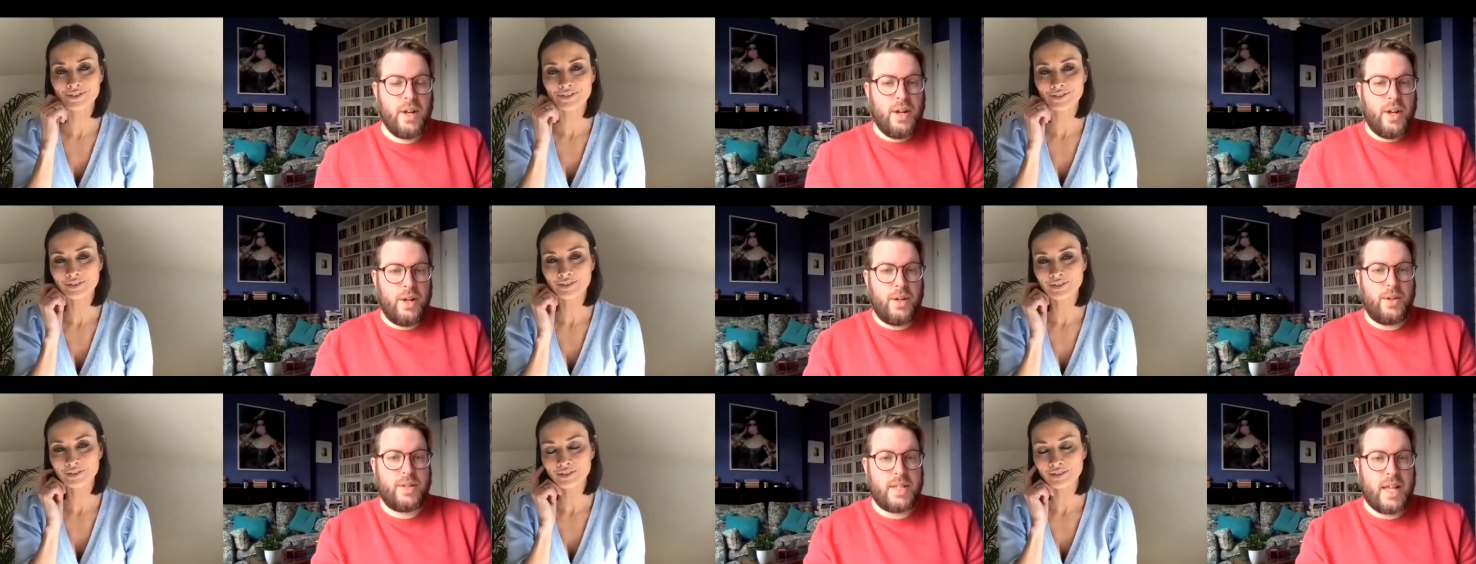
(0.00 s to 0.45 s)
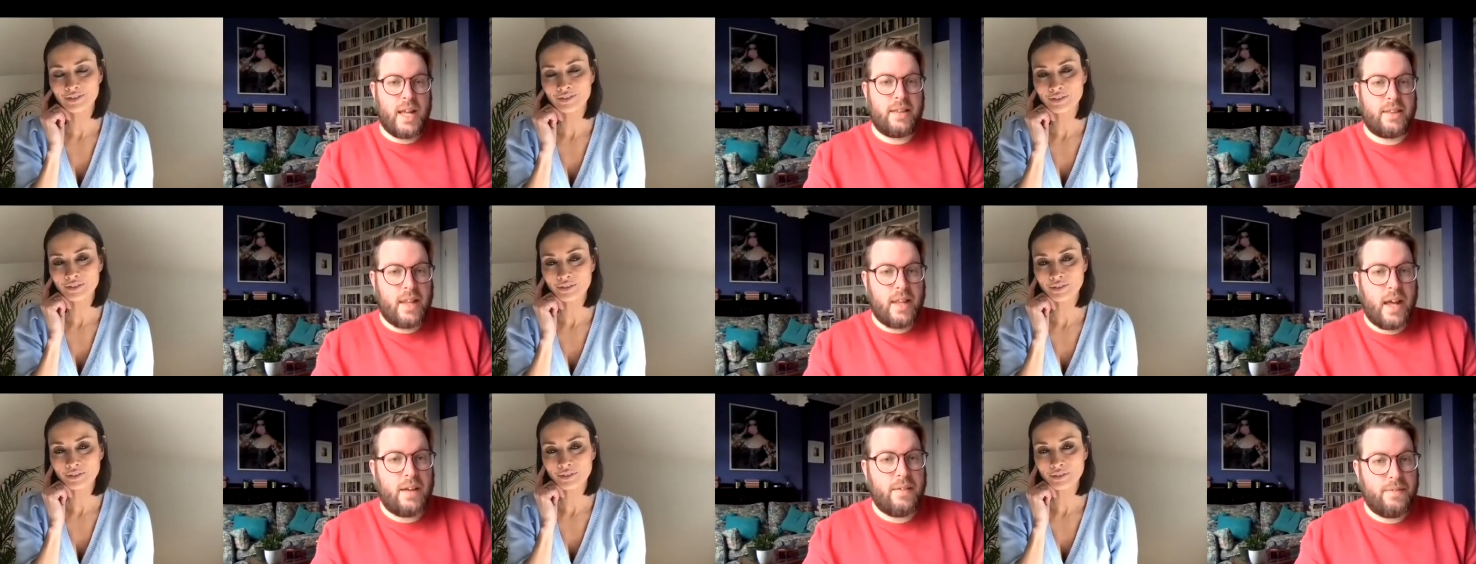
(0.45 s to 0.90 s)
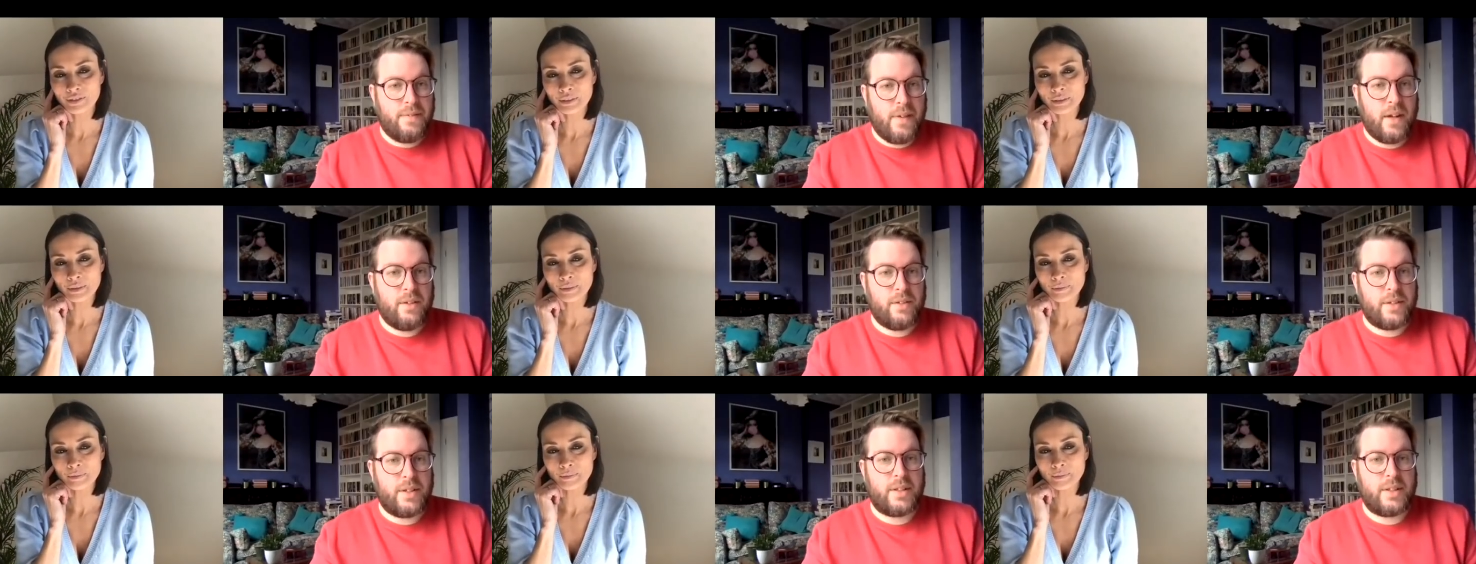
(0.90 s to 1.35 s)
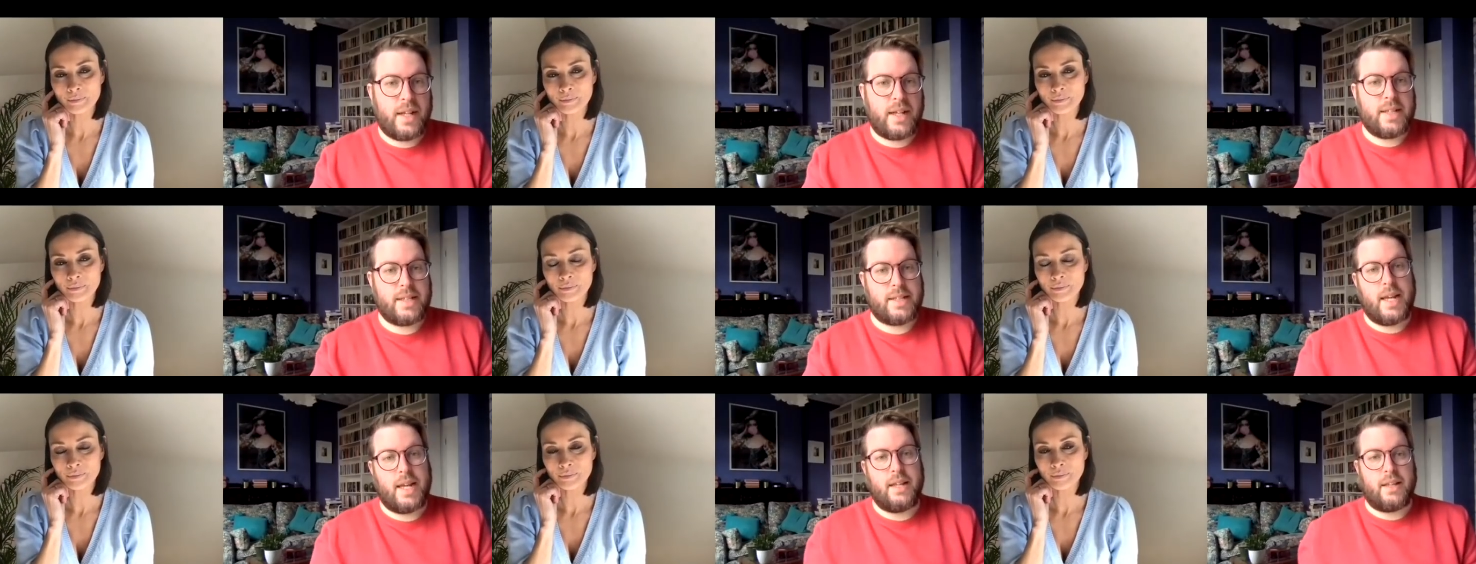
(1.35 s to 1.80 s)
Speaker 1: who said they felt that
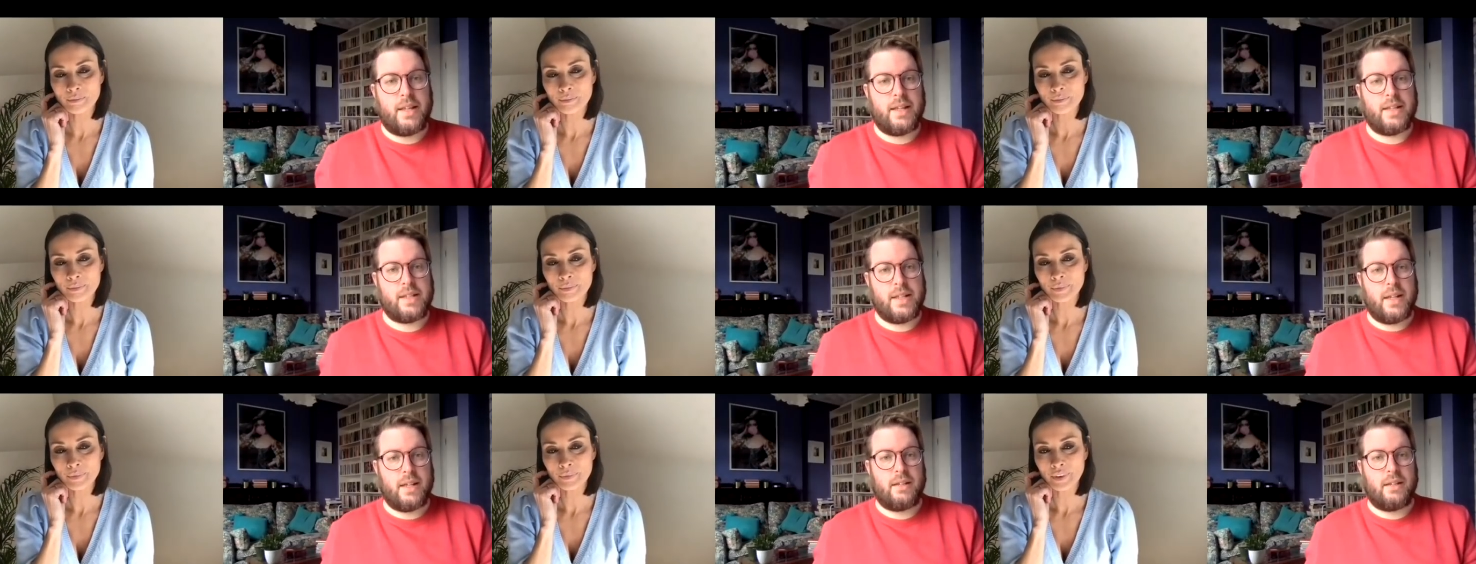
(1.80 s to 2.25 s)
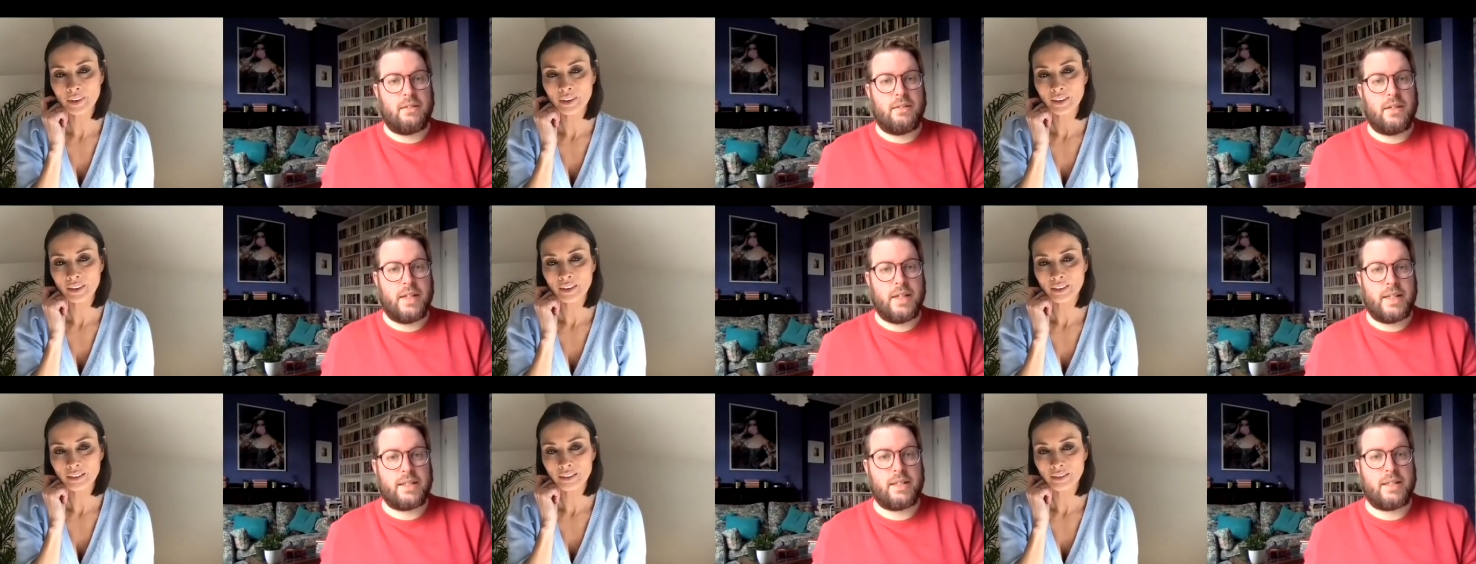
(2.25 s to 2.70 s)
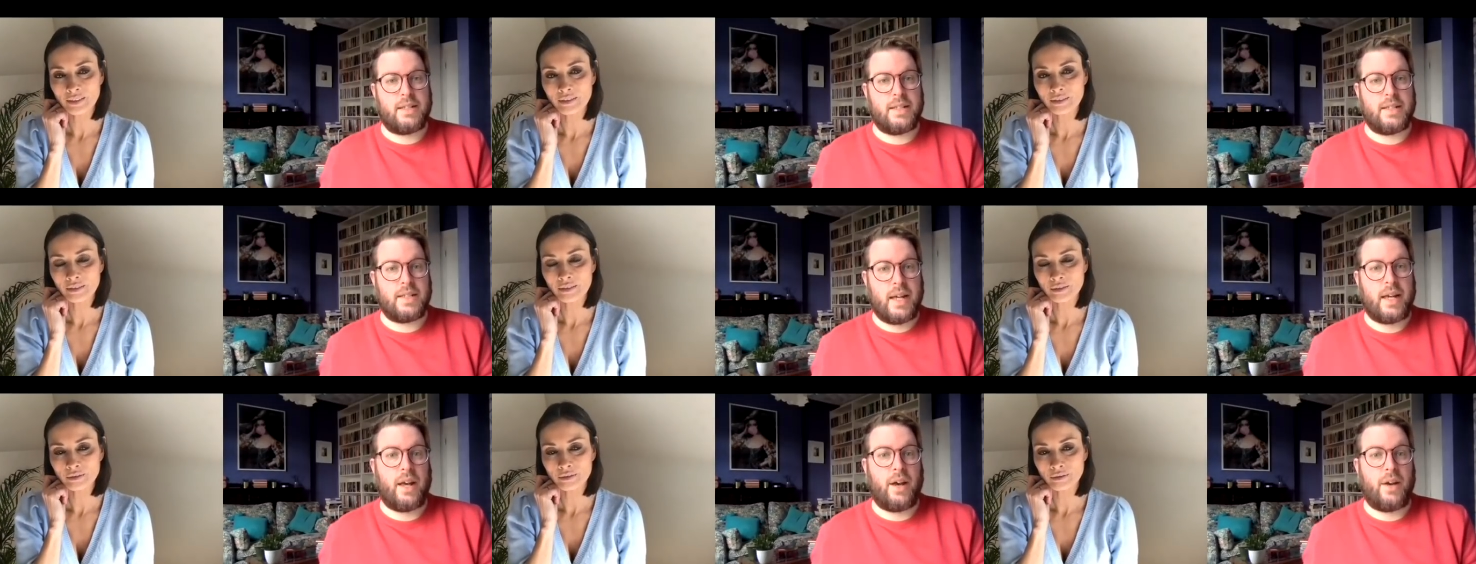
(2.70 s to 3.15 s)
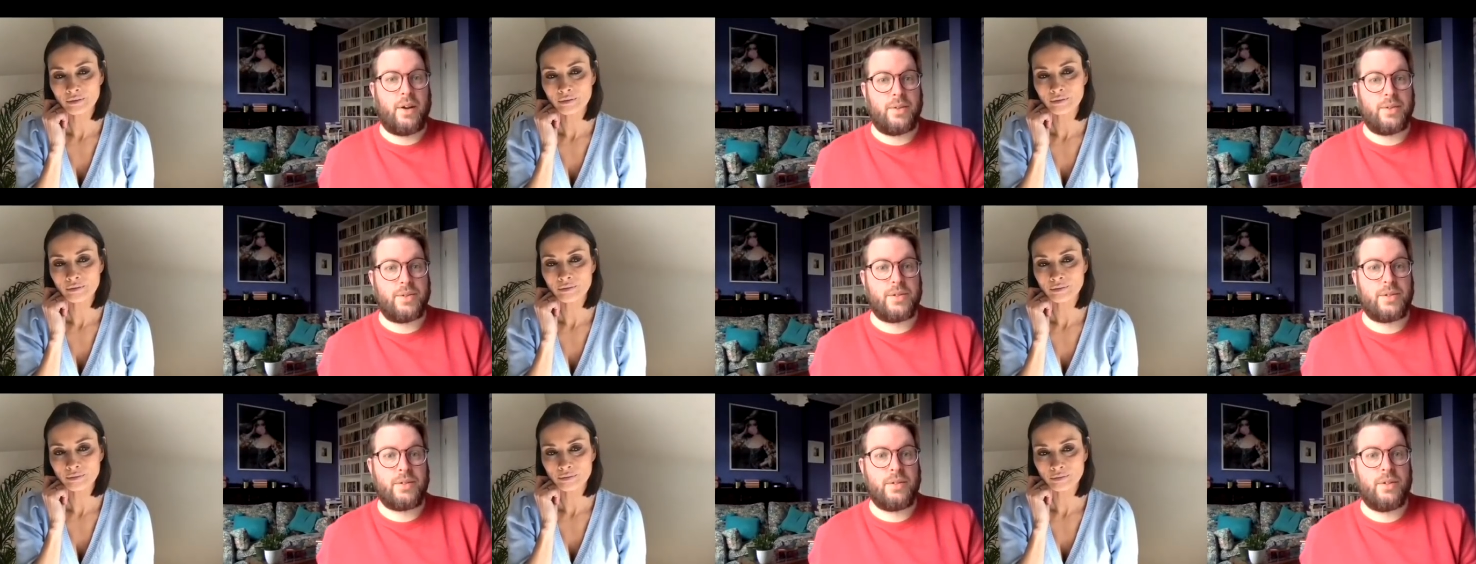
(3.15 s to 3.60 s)
they'd seen this in Lisa
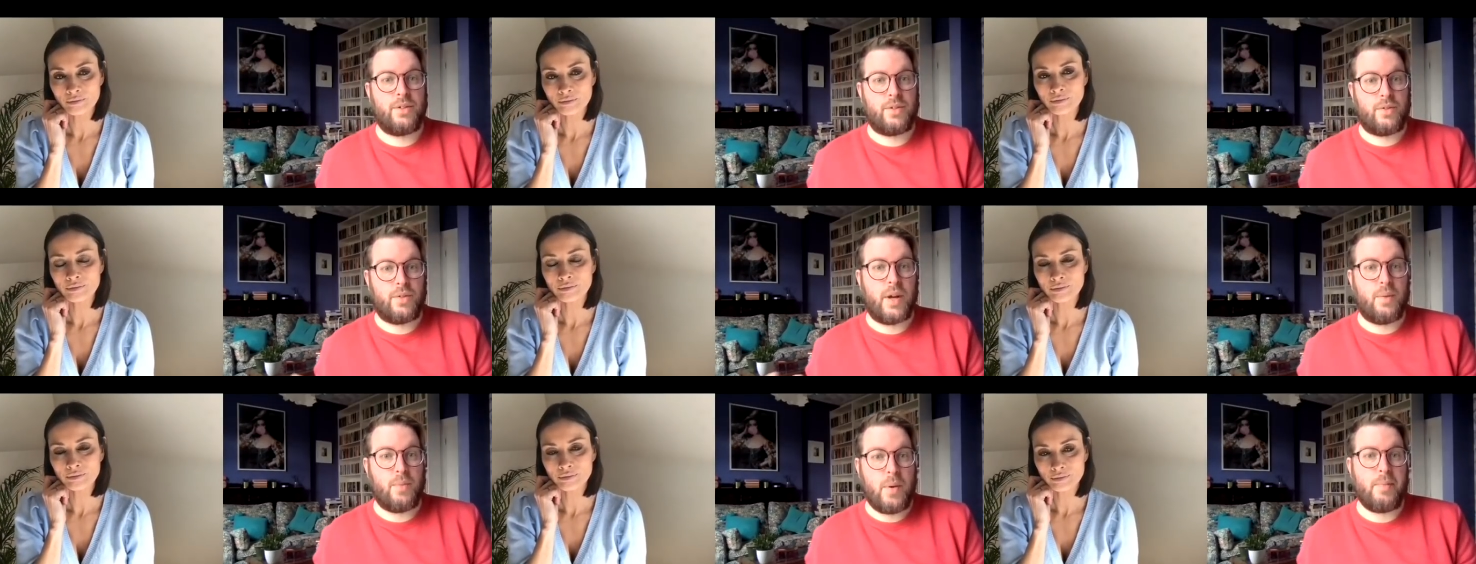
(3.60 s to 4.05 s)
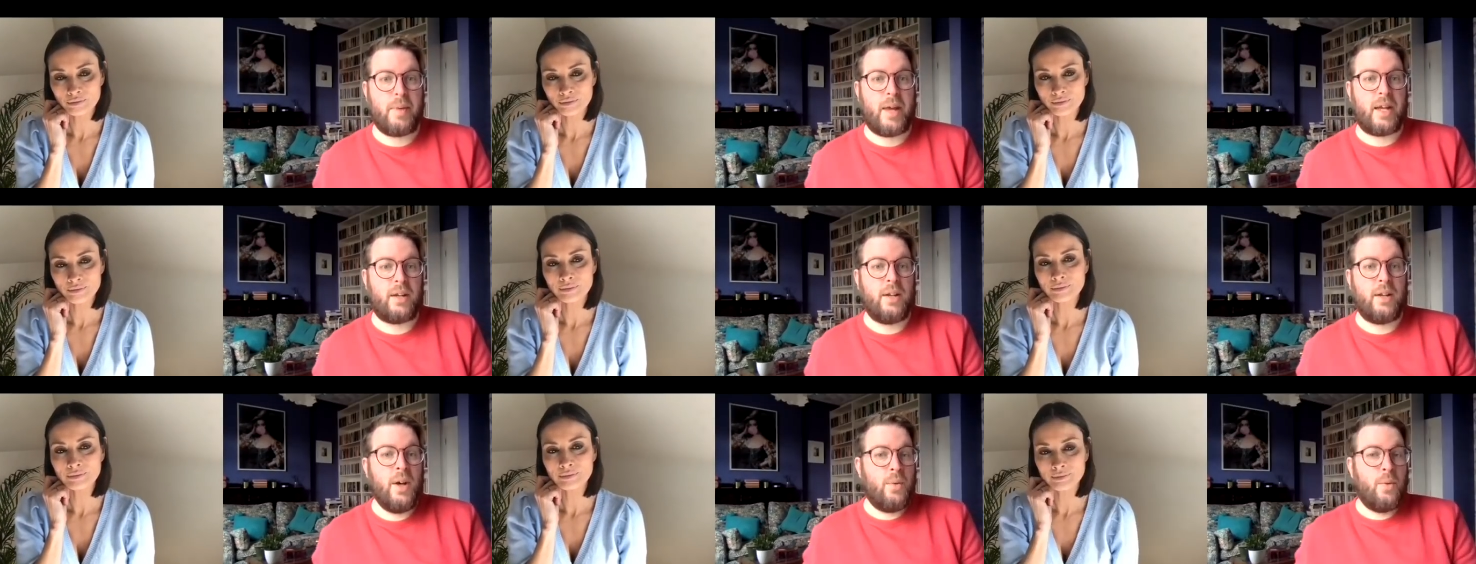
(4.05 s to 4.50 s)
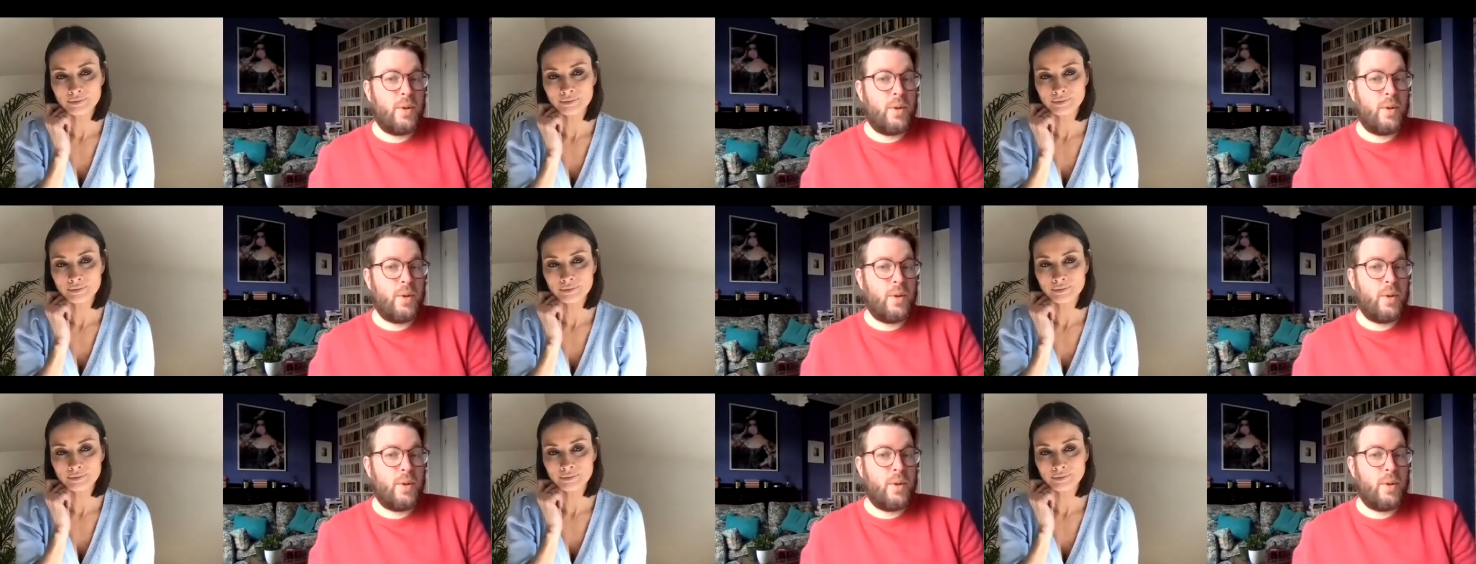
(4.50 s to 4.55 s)
Taddeo's Three Women,